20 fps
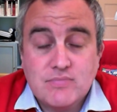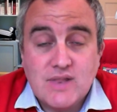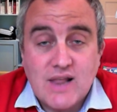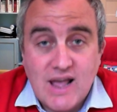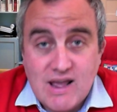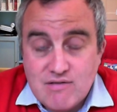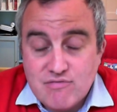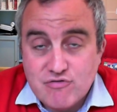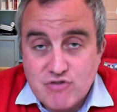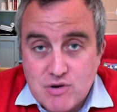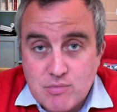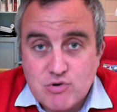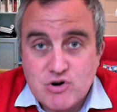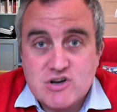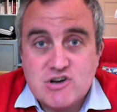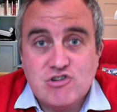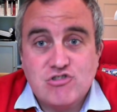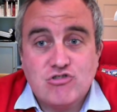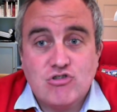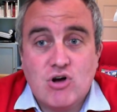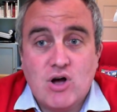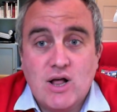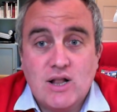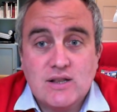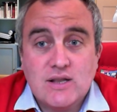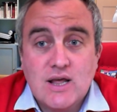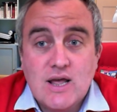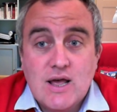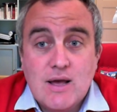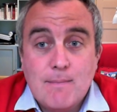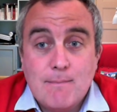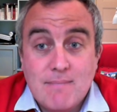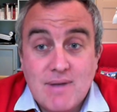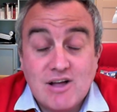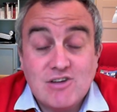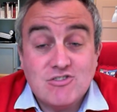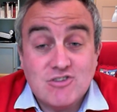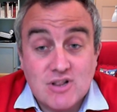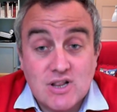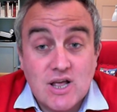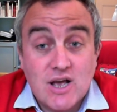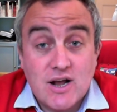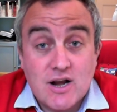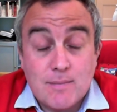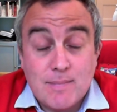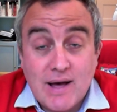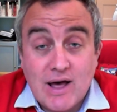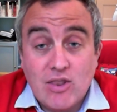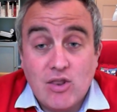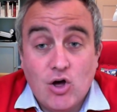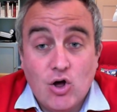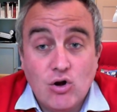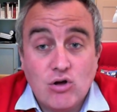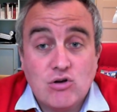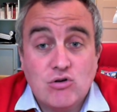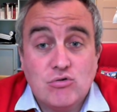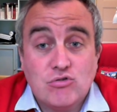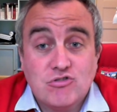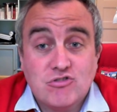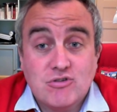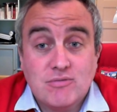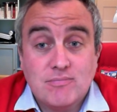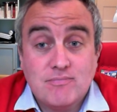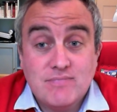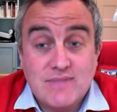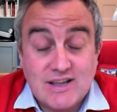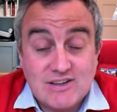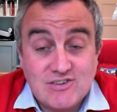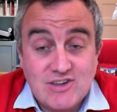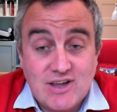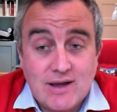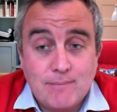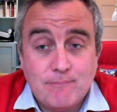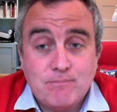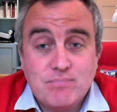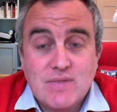Every British child must learn about the Holocaust. That's it.